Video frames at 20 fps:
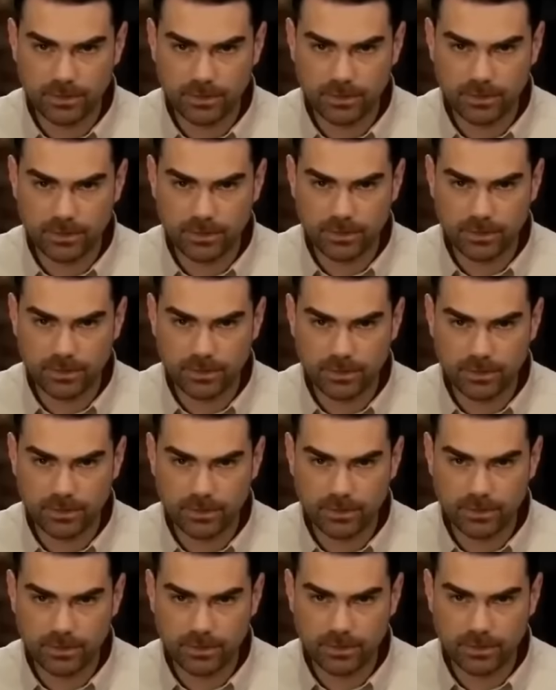
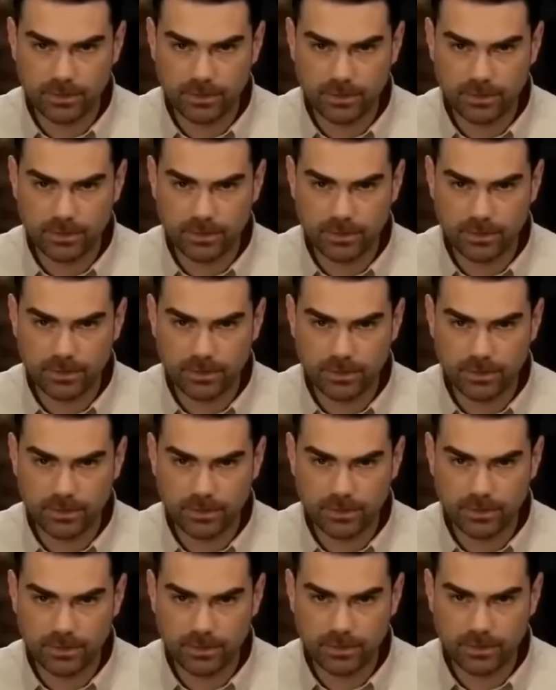
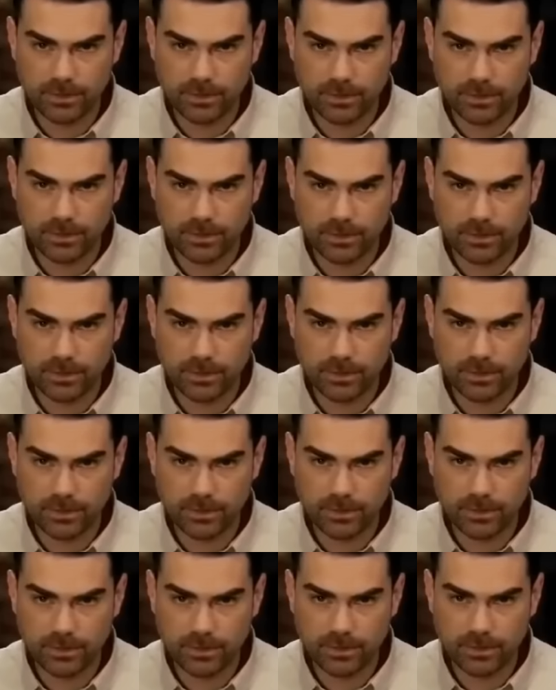
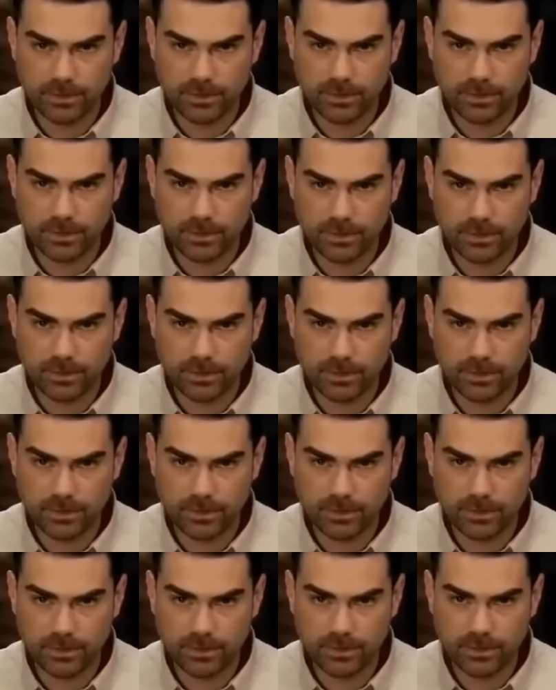
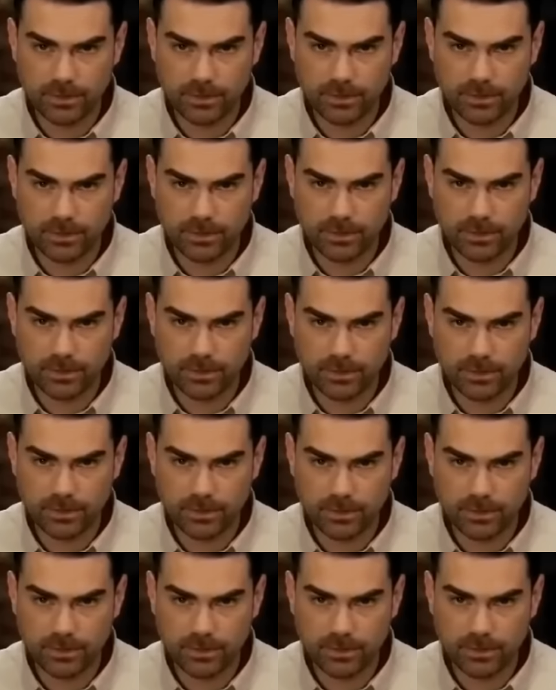
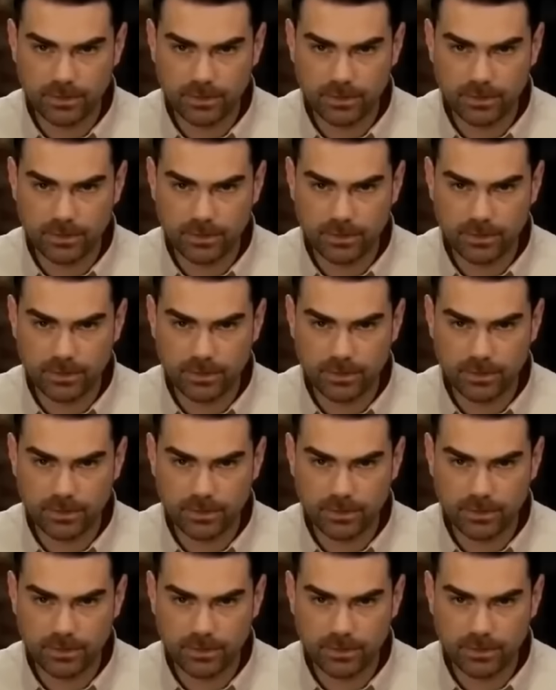
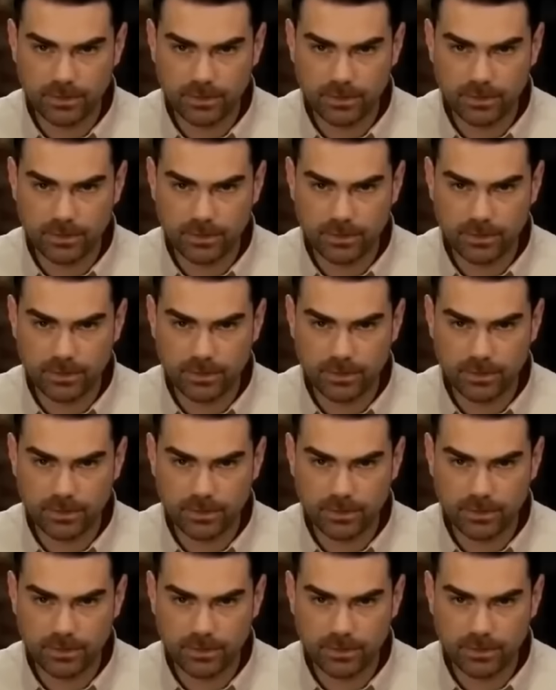
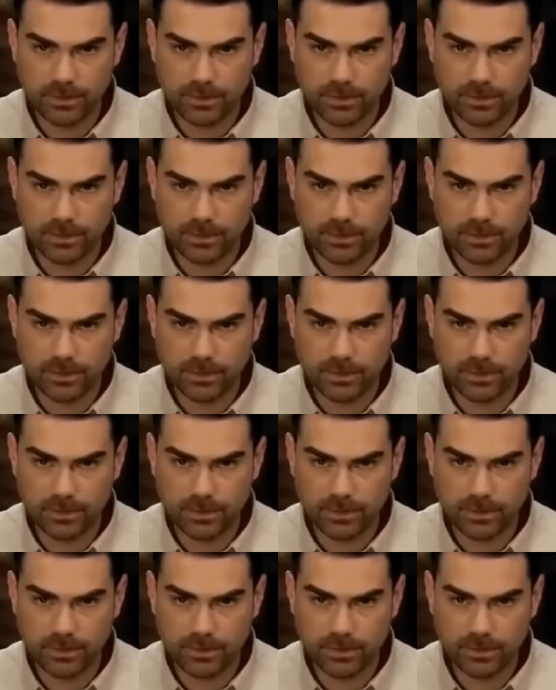(silent)